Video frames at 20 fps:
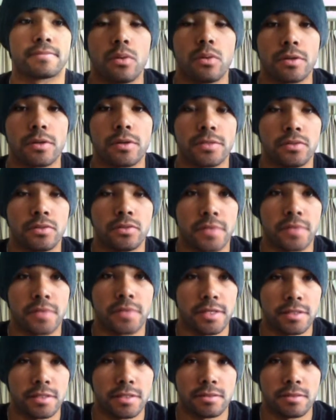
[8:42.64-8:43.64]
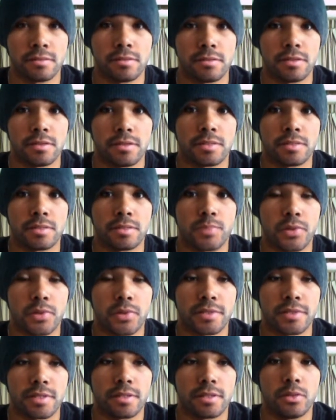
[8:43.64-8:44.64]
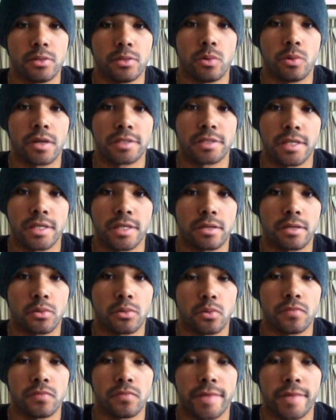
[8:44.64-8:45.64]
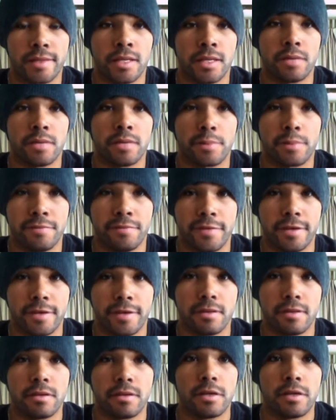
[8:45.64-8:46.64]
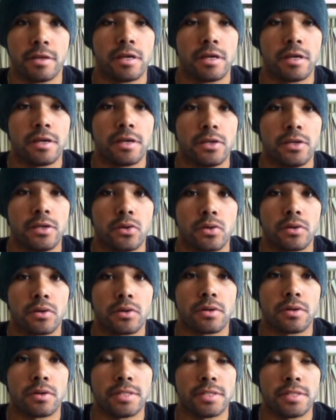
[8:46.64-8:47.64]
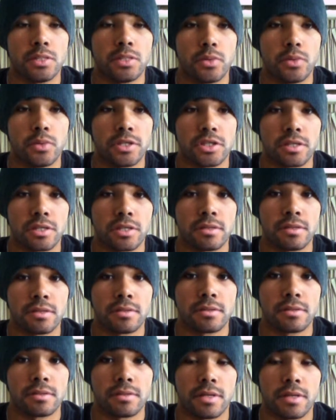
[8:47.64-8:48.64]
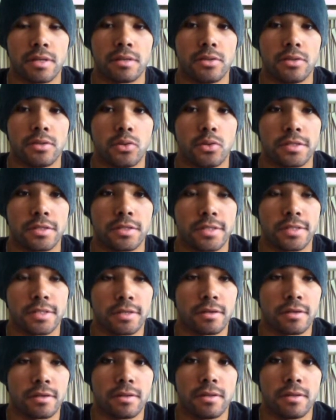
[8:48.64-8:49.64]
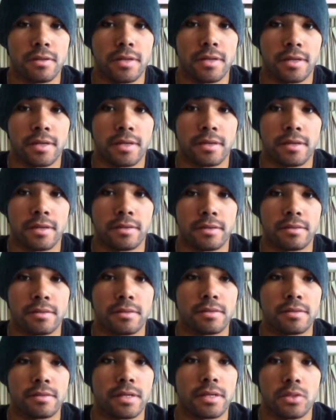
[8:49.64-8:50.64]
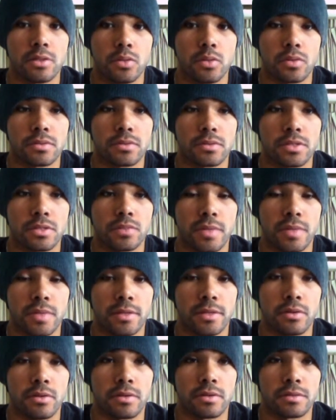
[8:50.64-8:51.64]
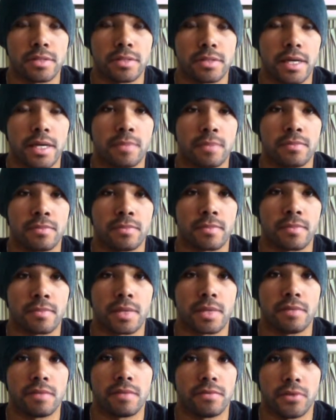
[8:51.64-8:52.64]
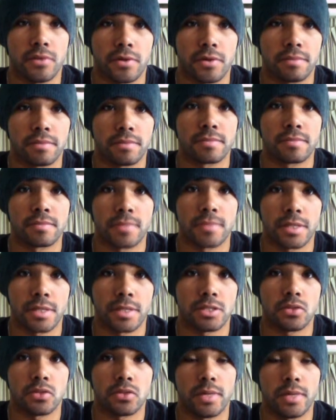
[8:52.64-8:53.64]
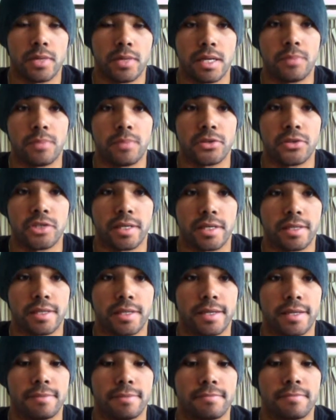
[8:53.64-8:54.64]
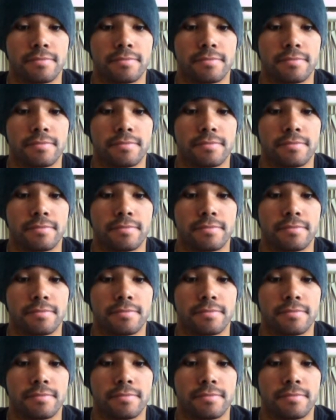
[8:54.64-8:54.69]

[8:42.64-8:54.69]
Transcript: Once you kiss this person, you actually could finally reveal your situation, that you are single and that you want to spend your time with her and she'll really appreciate that.